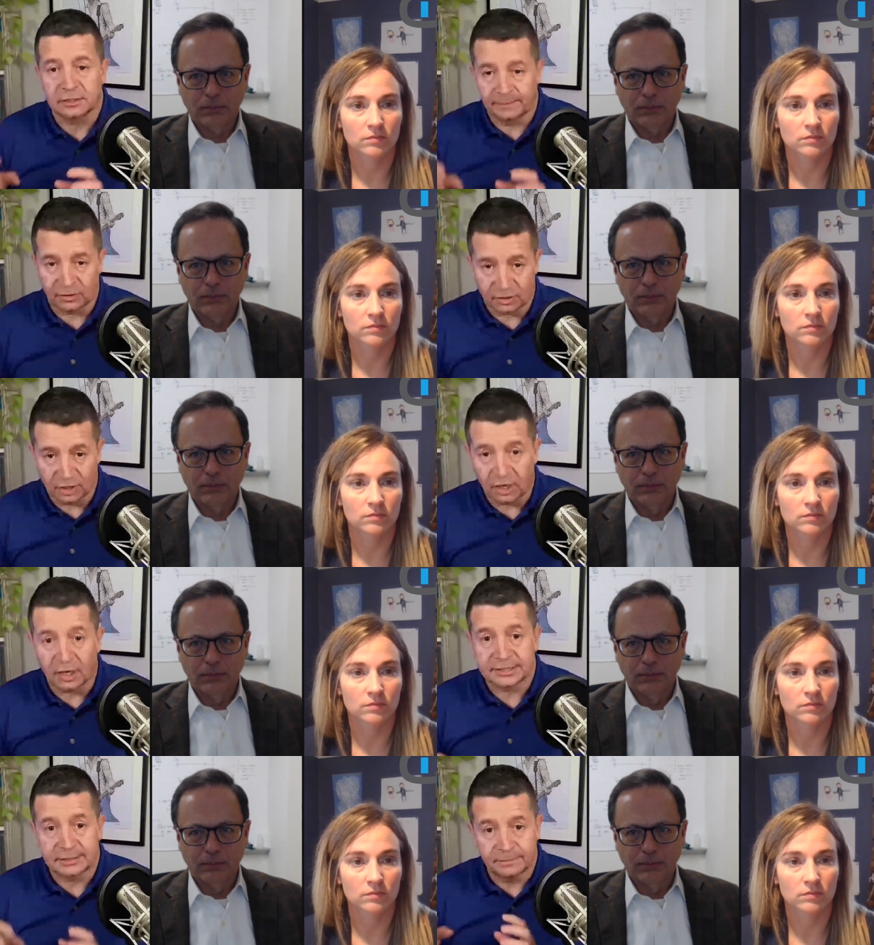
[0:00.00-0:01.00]
Speaker 1: about
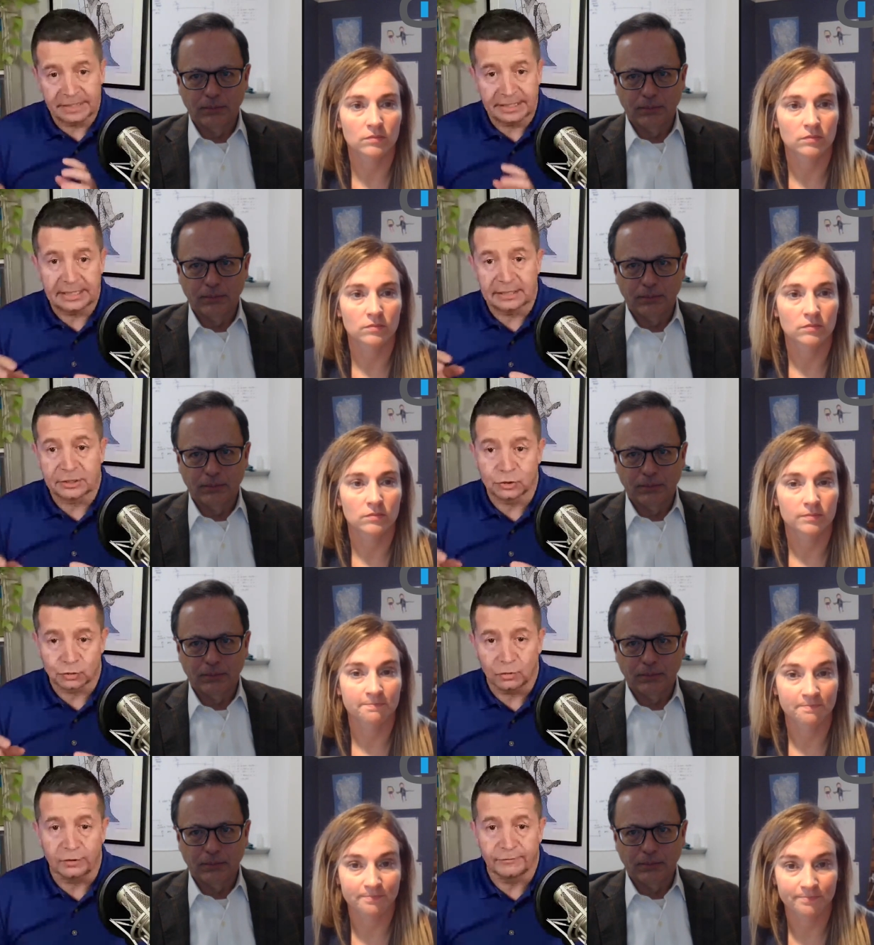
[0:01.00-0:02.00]
cost and being in
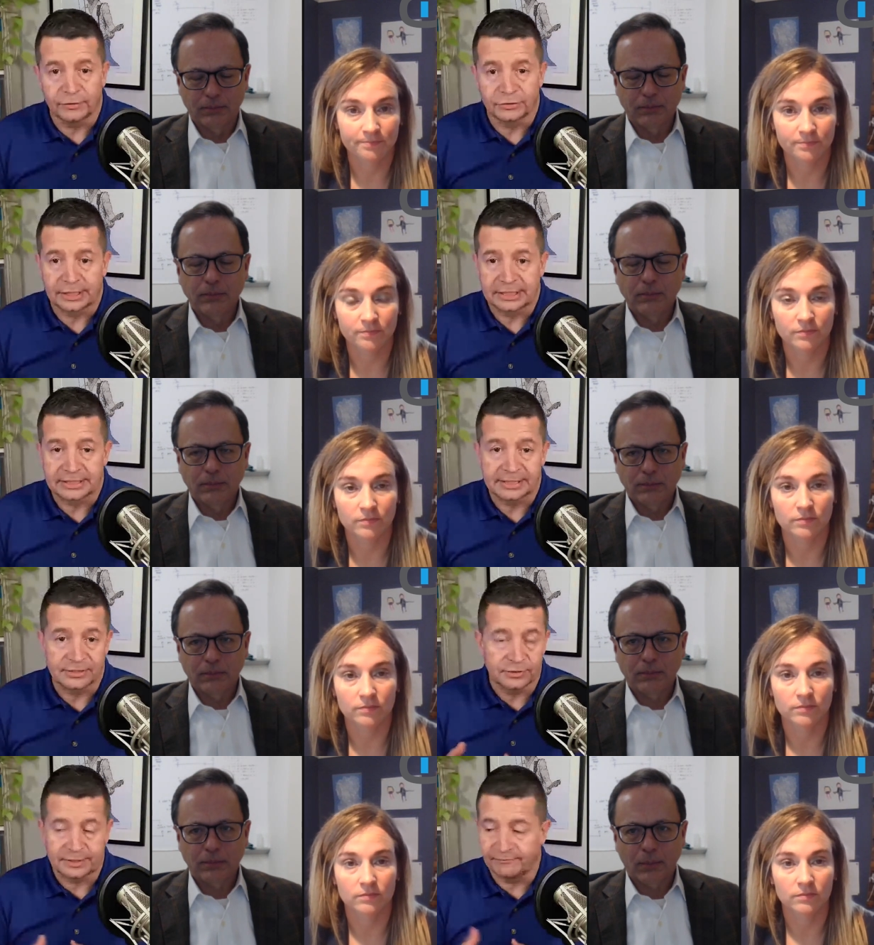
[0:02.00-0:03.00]
control of those things, because
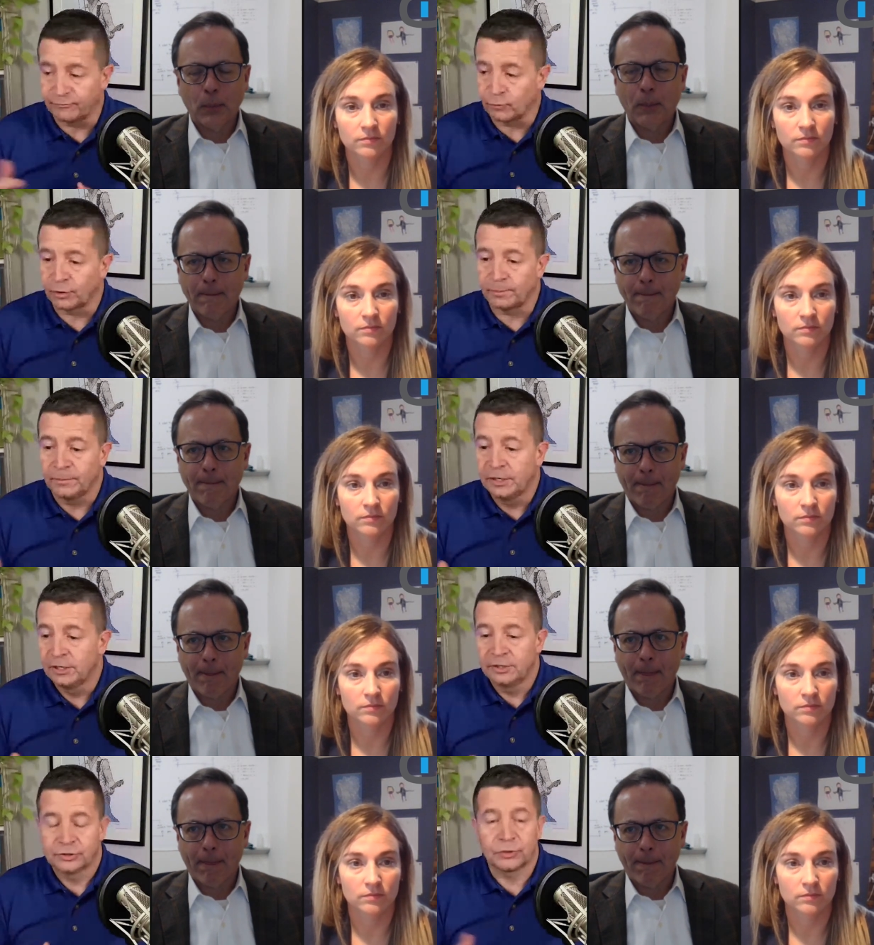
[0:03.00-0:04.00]
those inform
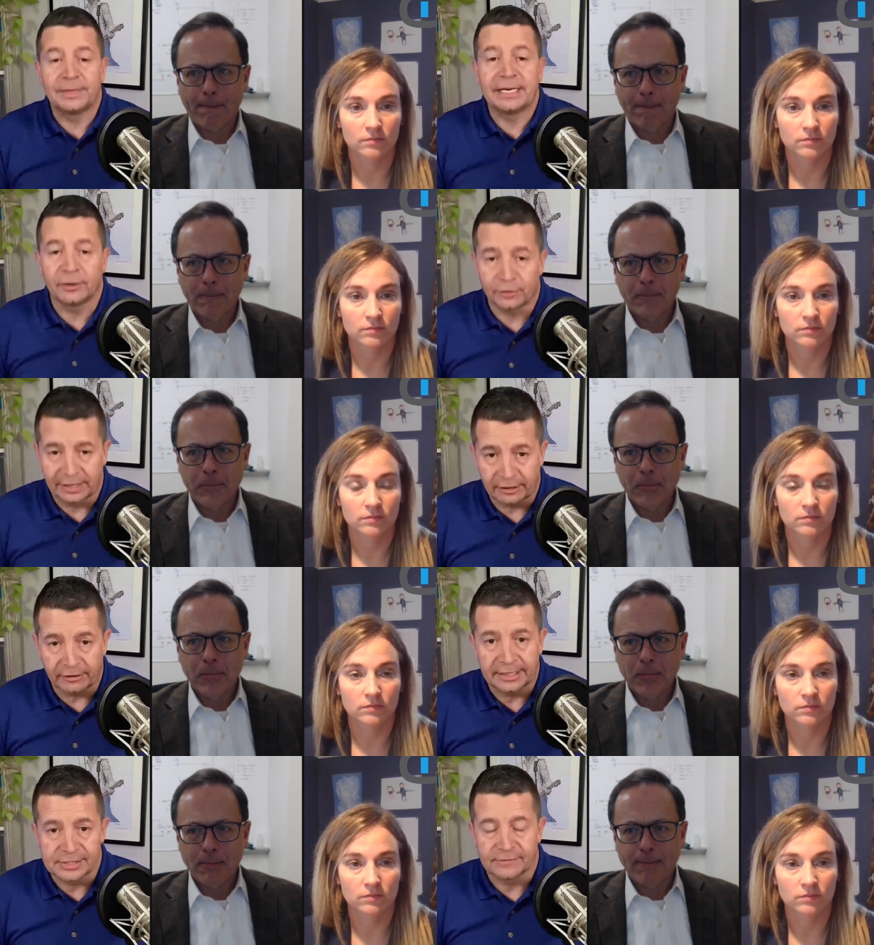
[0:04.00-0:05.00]
so many other
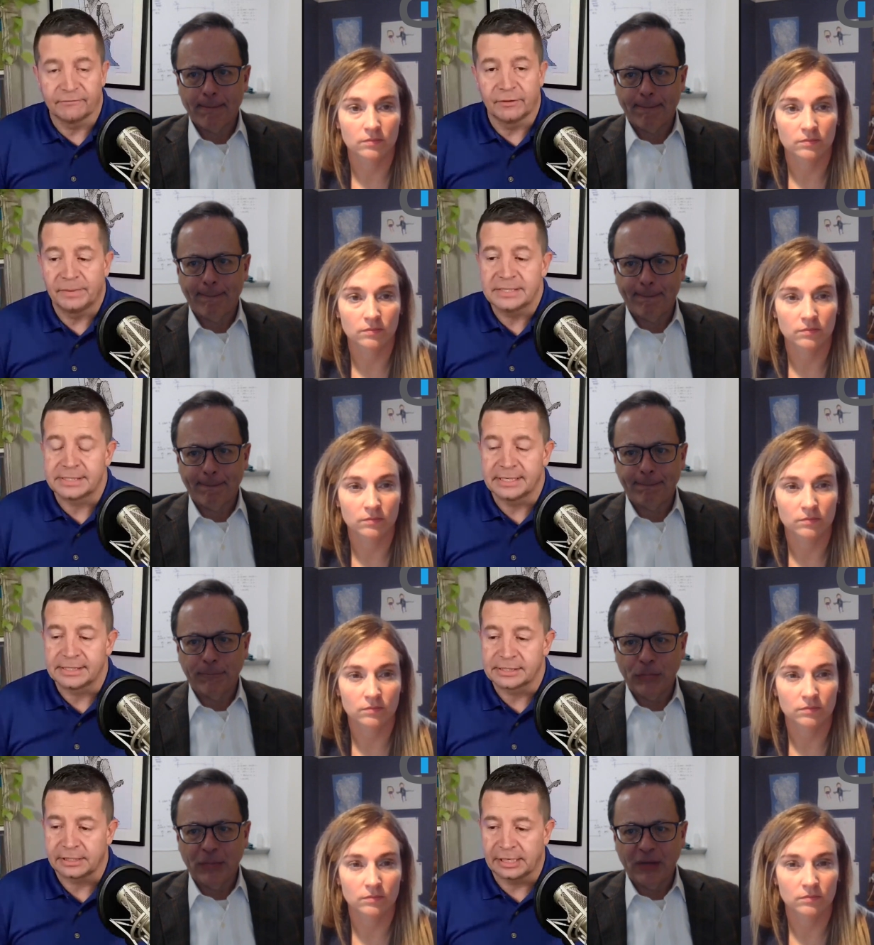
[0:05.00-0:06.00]
areas of the
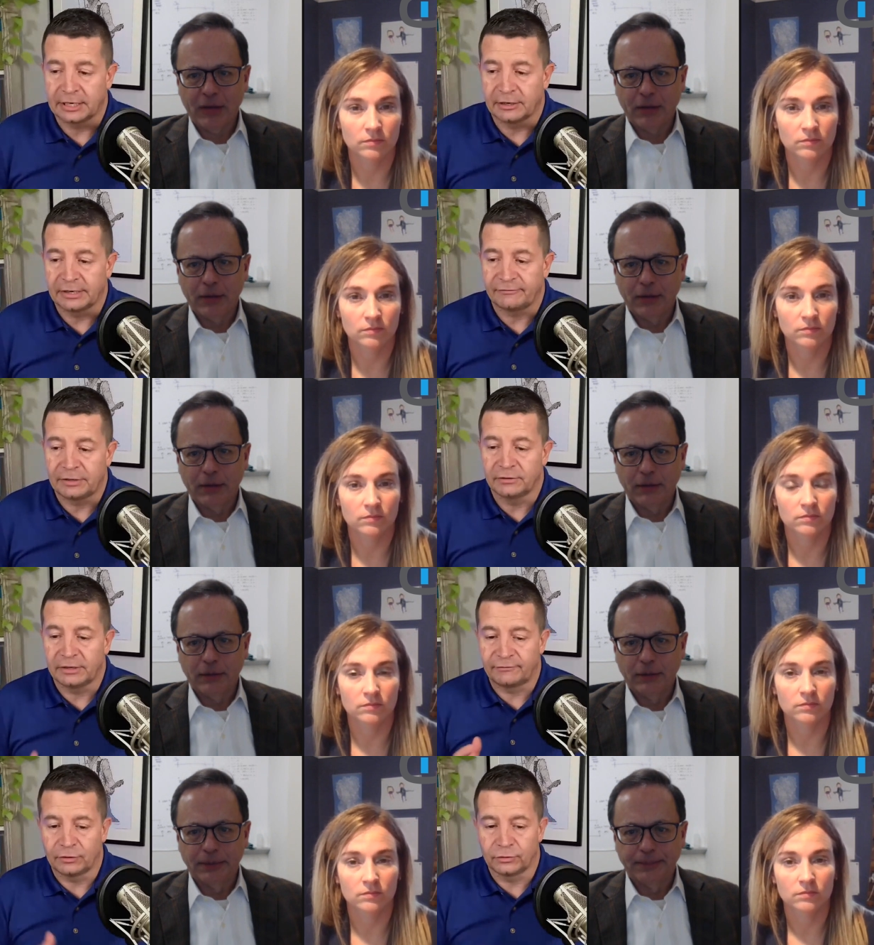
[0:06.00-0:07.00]
business. You know, if you,
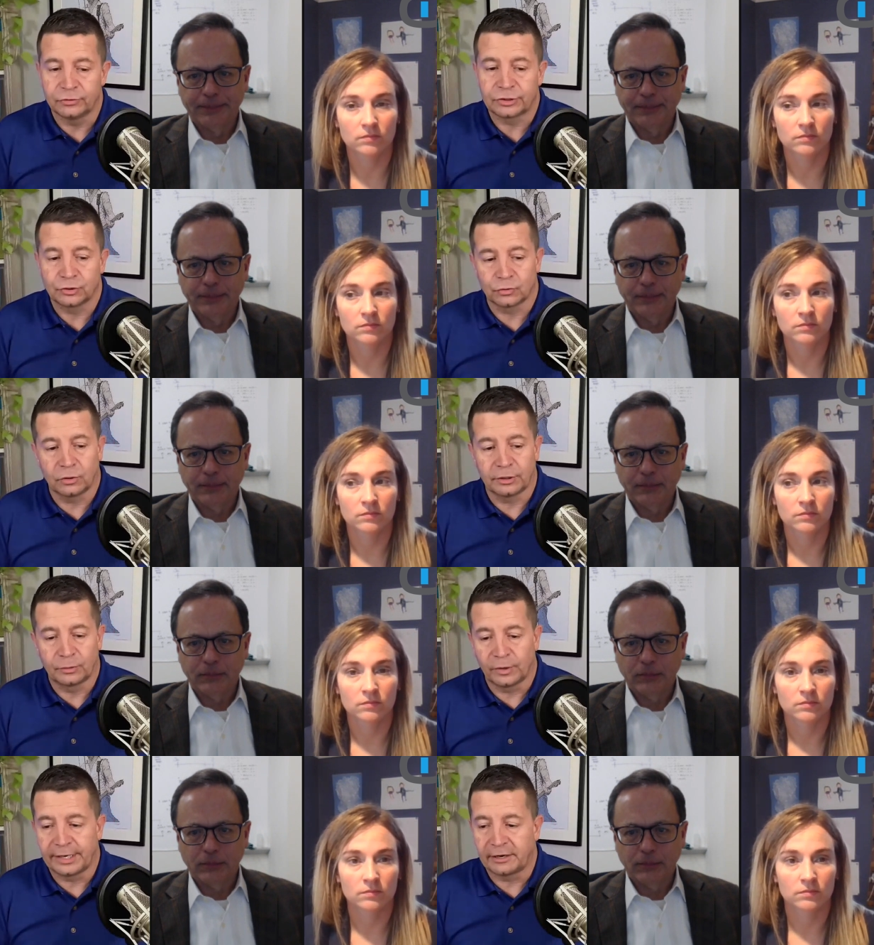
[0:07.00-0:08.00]
if you lose control in
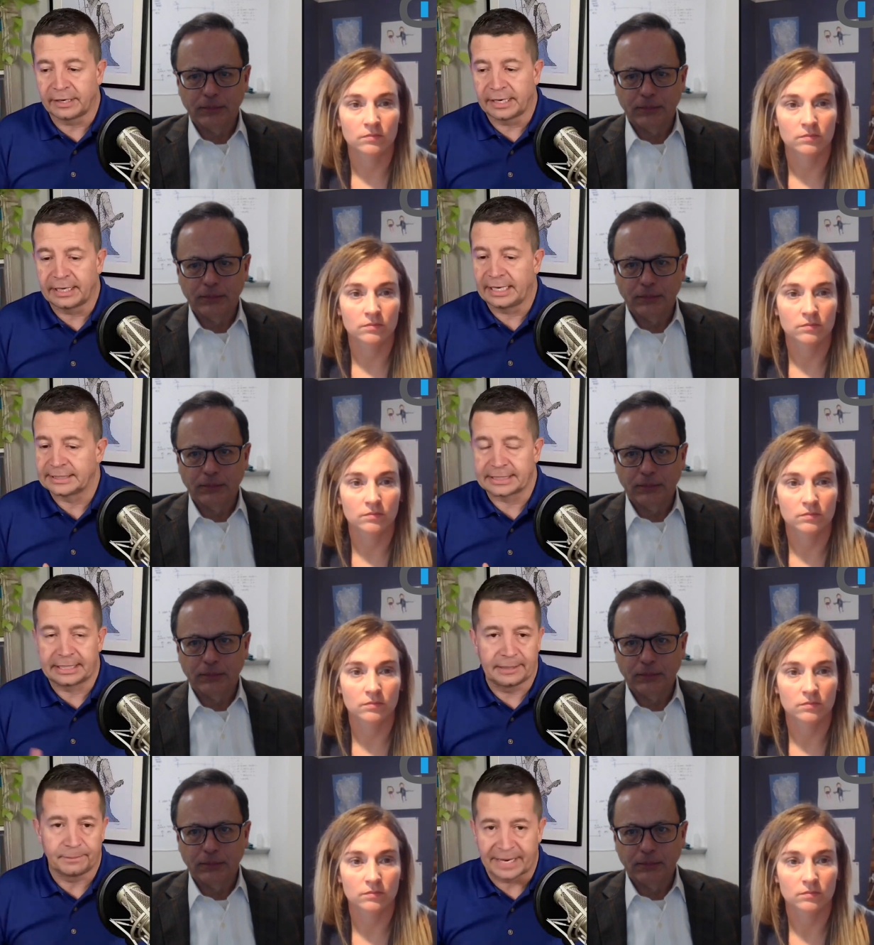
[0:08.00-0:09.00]
one area, it's going
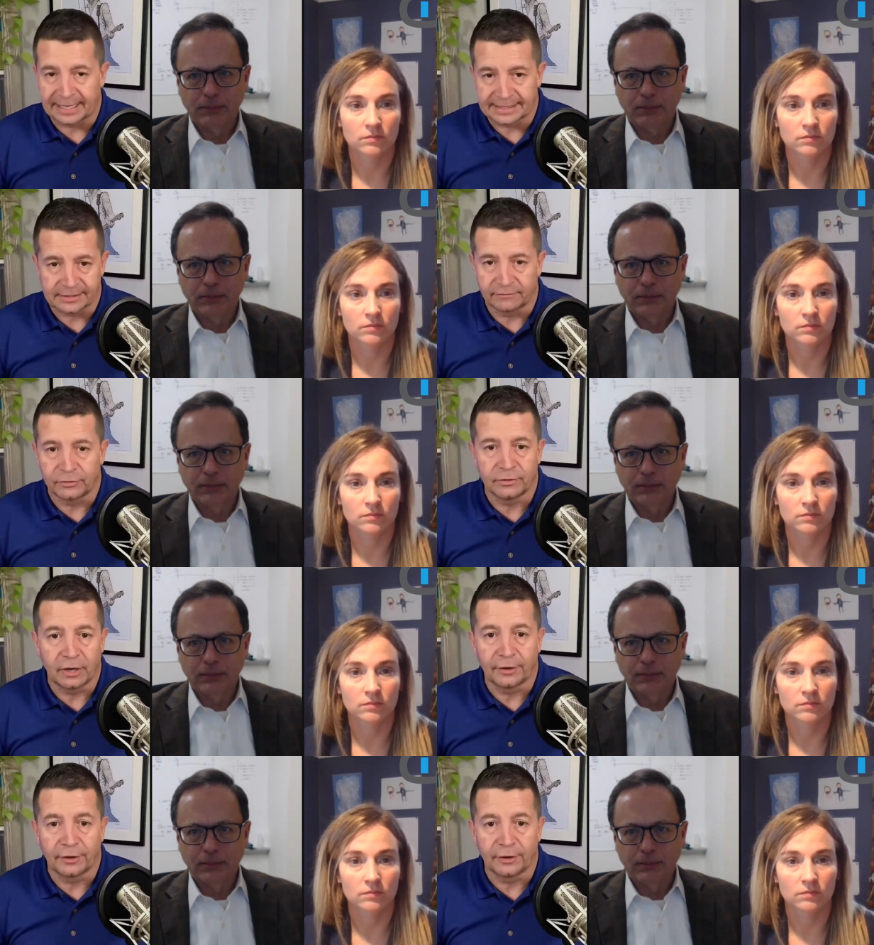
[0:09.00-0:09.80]
to impact several